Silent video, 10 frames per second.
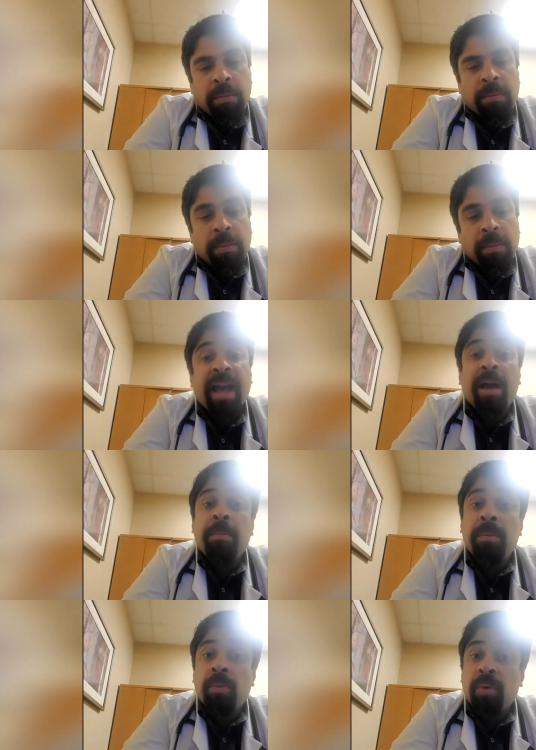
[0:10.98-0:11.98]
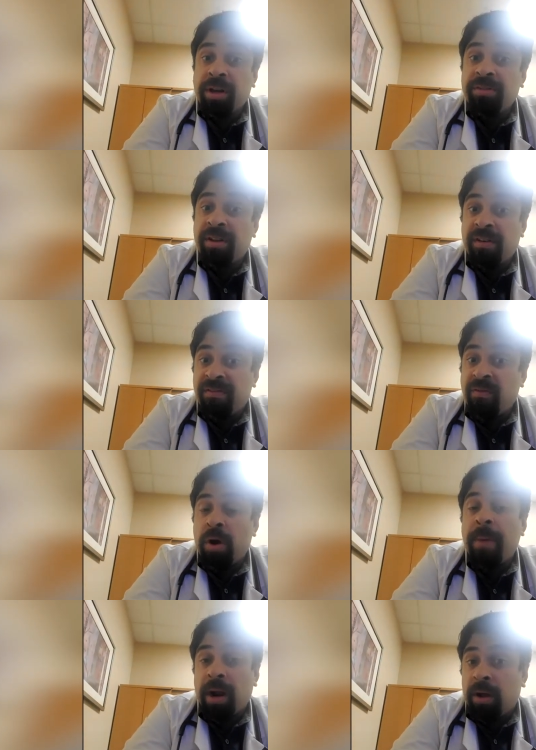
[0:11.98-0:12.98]
am what we consider a foreign
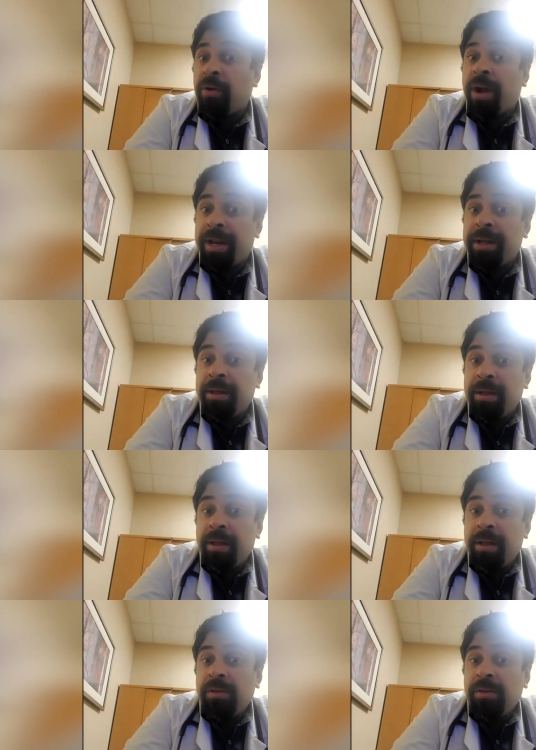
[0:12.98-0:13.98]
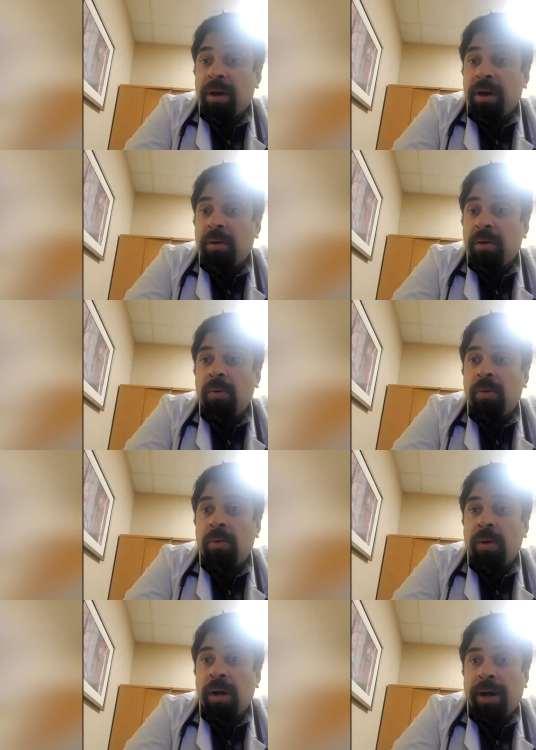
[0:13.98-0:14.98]
medical grad. So
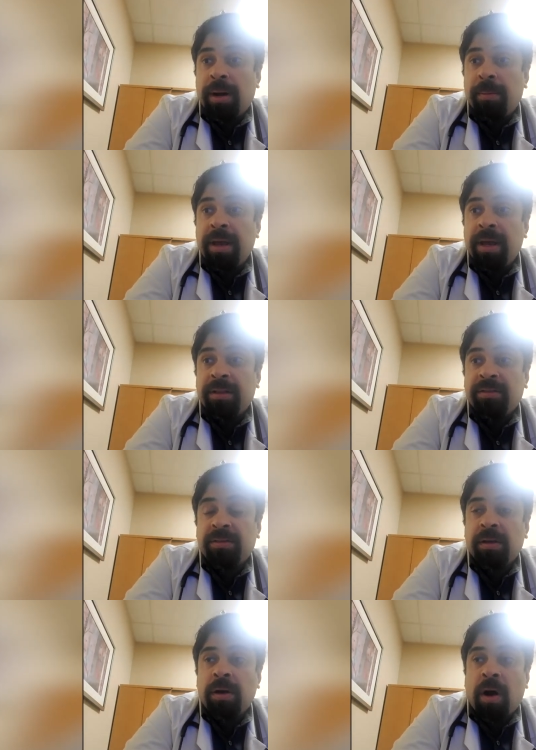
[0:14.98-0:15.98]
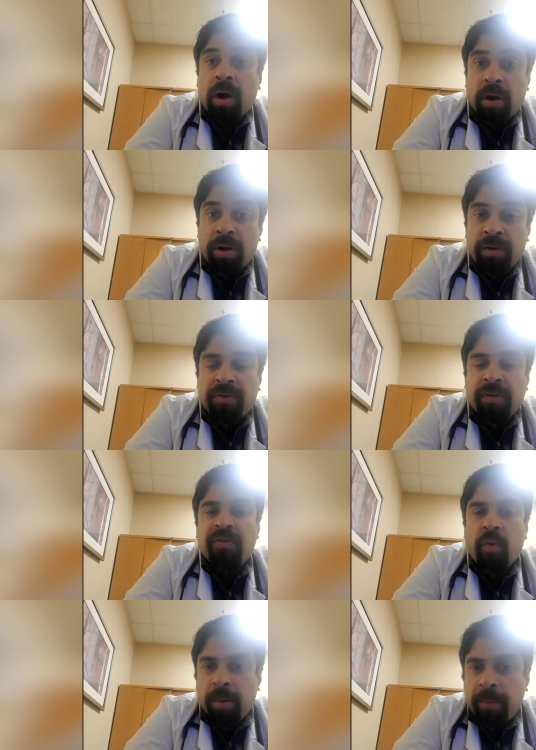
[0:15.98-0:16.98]
it's harder for
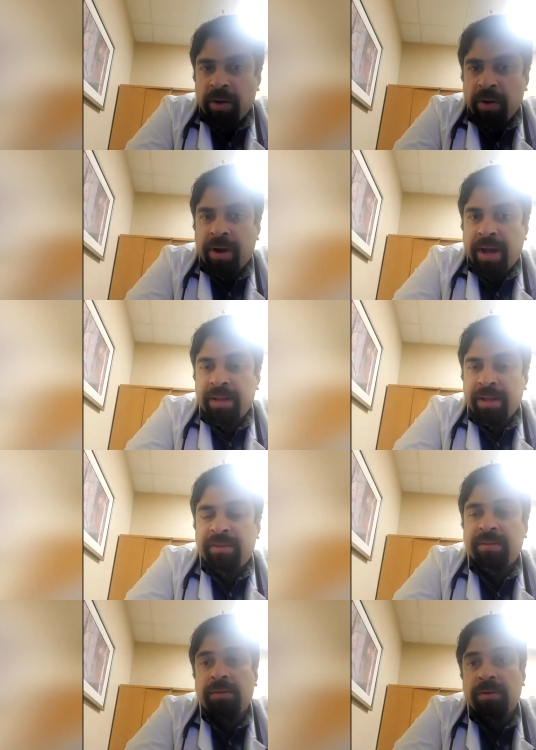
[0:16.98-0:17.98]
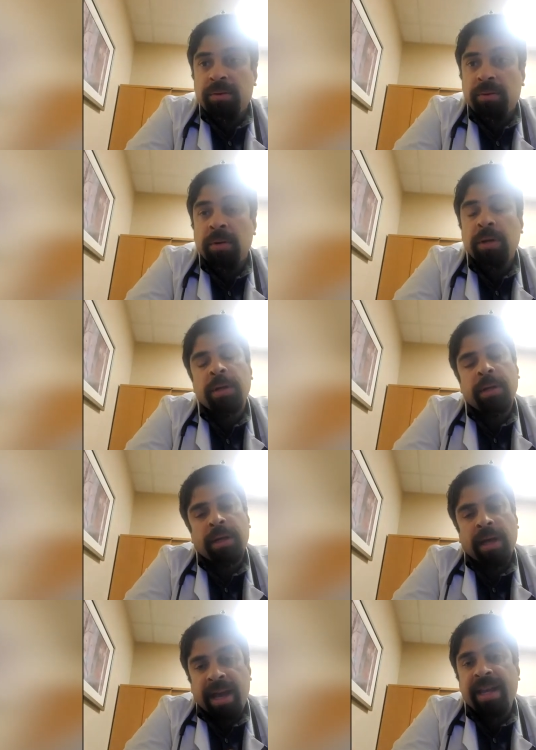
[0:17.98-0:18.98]
foreign medical grads to
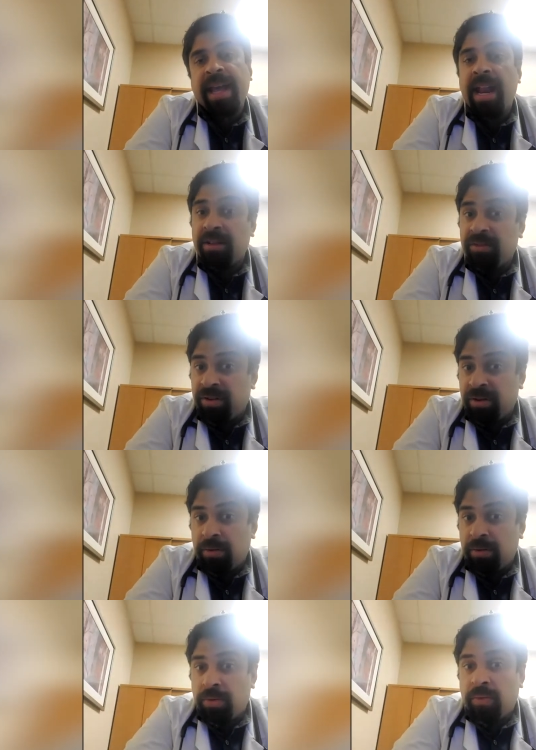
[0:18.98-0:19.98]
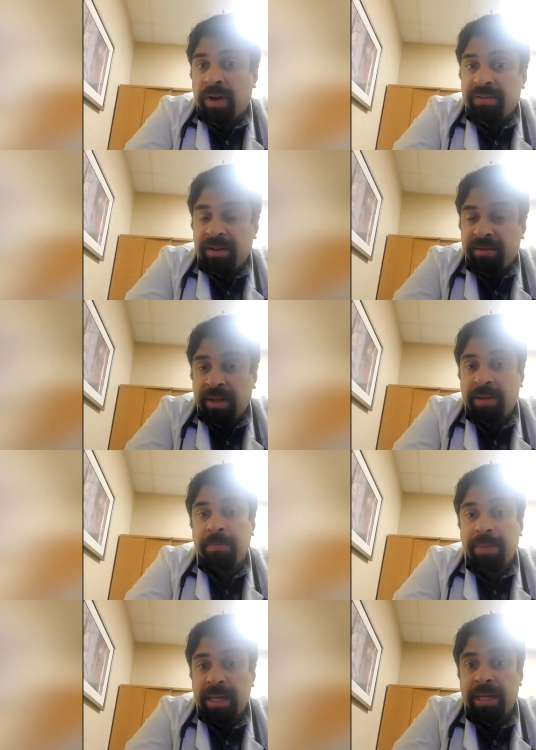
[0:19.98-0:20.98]
A, get into residency, and
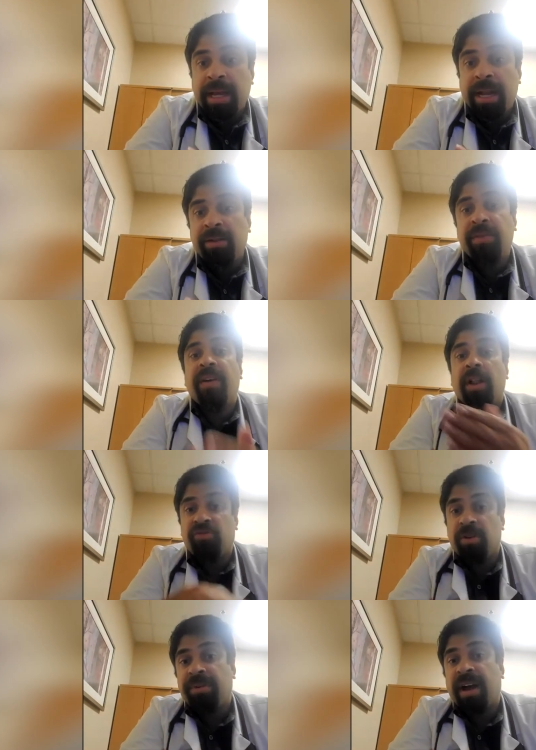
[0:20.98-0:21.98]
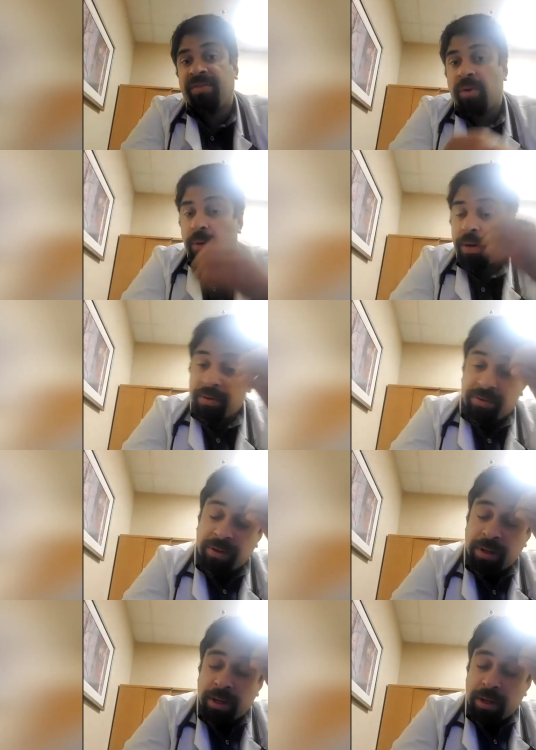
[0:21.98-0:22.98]
B, get into fellowships afterwards.
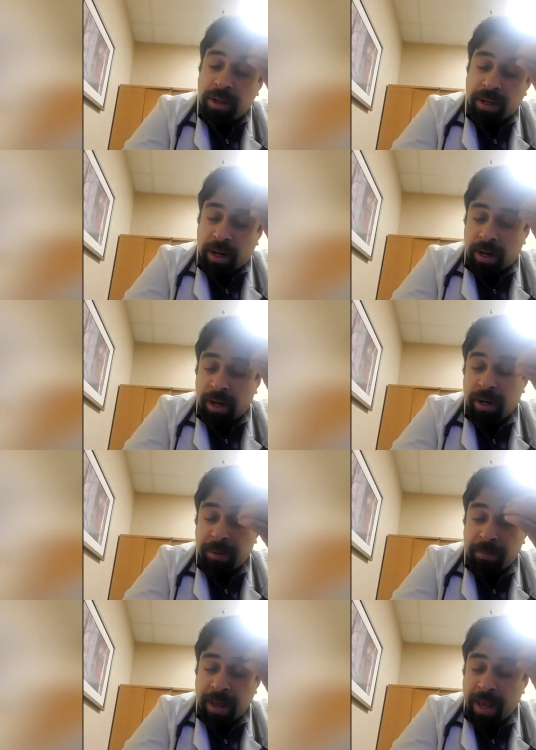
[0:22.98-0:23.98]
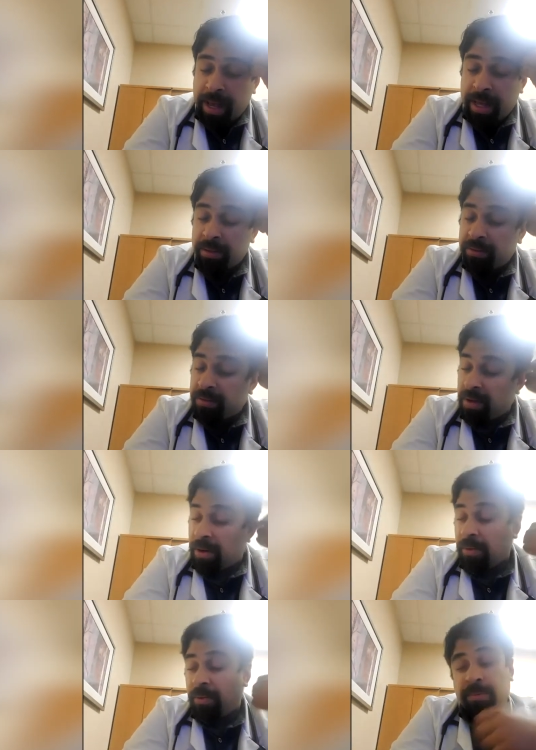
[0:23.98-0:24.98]
And so